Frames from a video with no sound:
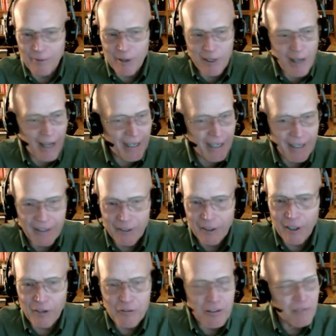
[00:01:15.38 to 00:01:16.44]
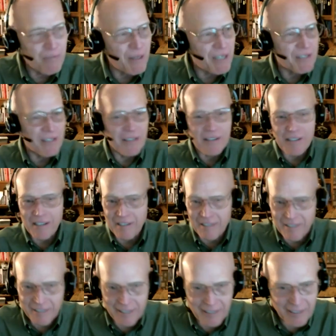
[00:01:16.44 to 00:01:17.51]
we got into the coaching business
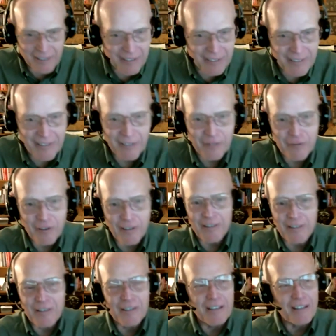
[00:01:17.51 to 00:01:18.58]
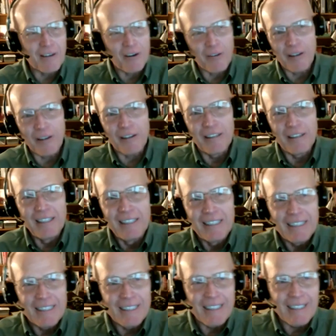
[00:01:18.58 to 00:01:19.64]
and to the,
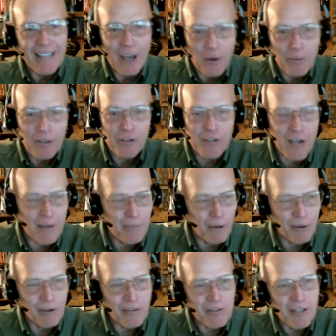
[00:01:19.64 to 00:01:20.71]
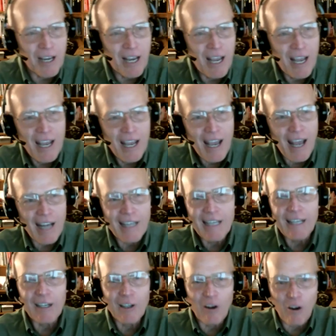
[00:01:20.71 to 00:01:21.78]
the helping shop owners. And I
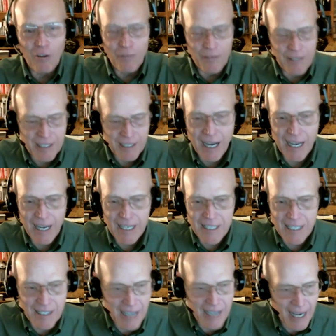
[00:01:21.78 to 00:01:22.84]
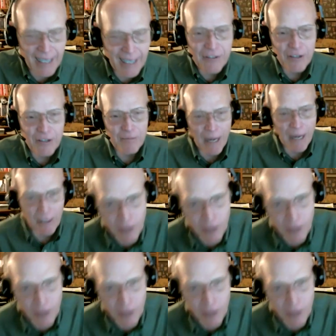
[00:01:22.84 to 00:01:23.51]
get a call from this guy. He says, I got your